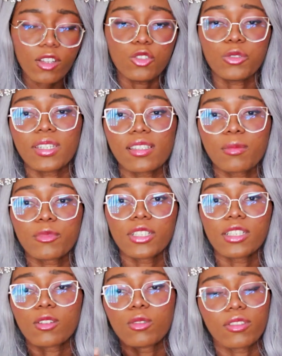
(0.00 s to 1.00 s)
doing some
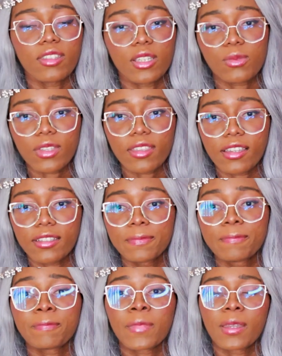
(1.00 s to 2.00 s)
really cool things with it,
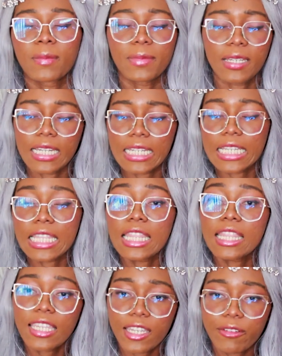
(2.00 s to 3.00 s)
but
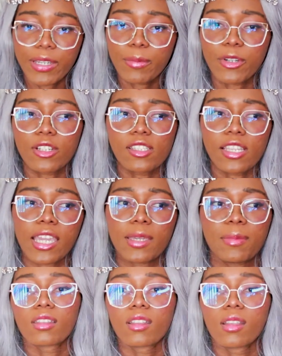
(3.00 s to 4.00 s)
in theory per
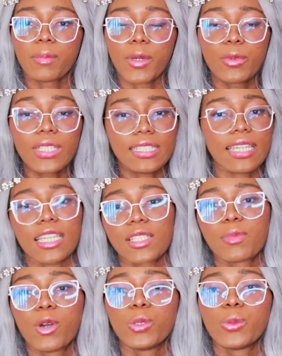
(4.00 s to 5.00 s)
se. But with
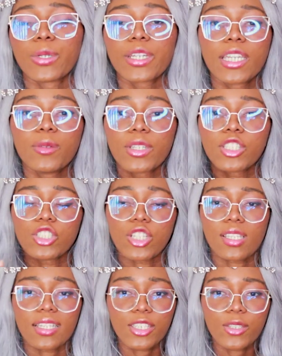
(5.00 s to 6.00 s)
DeX Mode working with
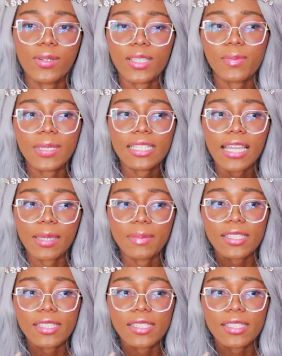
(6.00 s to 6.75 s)
just a U S B Type